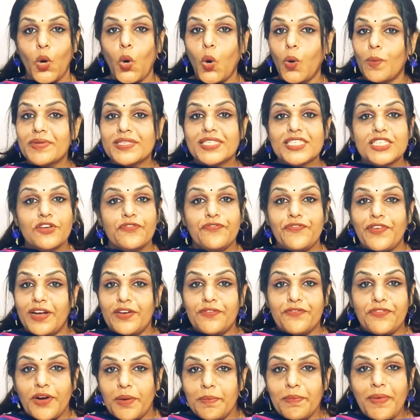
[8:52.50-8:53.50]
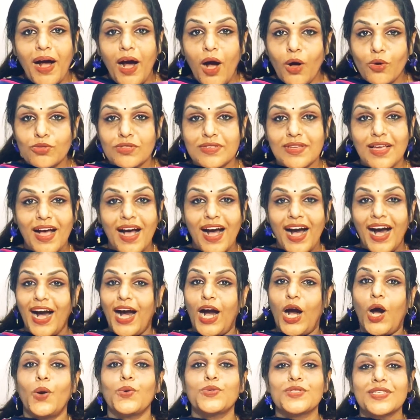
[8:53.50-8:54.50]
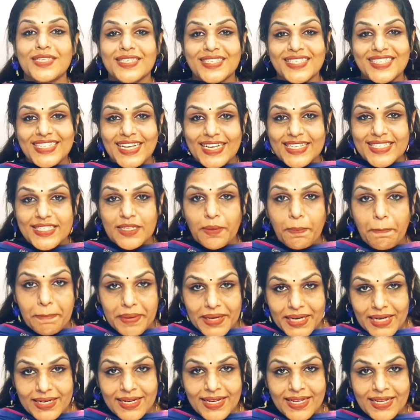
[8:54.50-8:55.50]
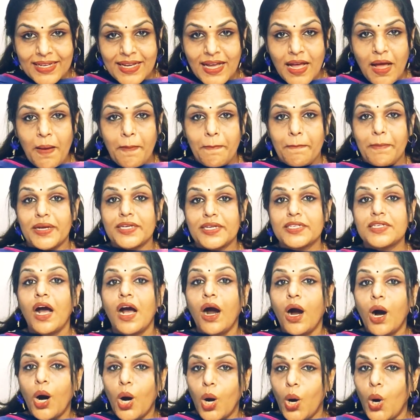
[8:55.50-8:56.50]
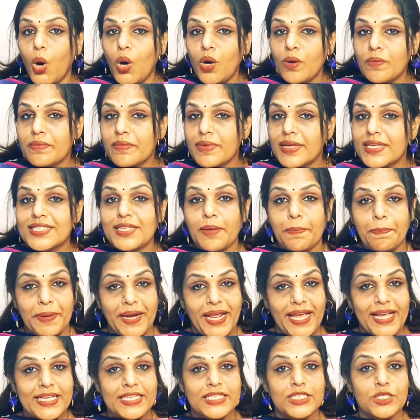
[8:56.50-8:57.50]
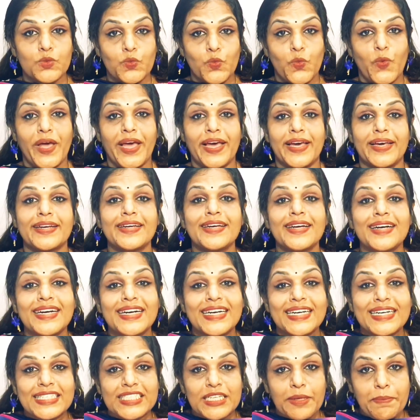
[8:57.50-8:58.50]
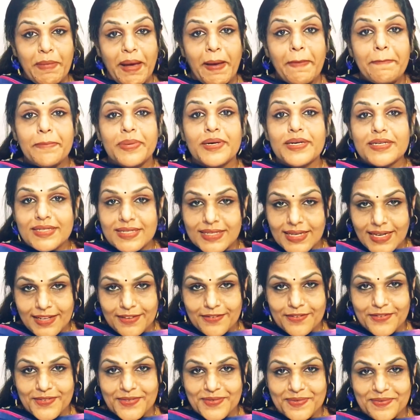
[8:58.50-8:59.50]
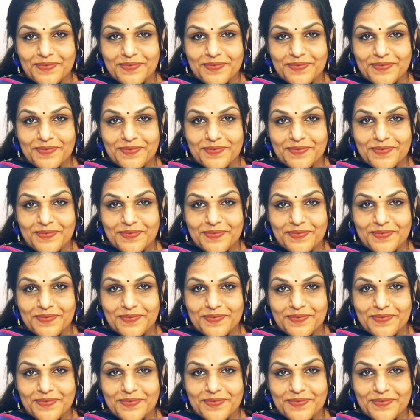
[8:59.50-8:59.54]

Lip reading: Home is different from house. House is just the building, but home is the place where the members live.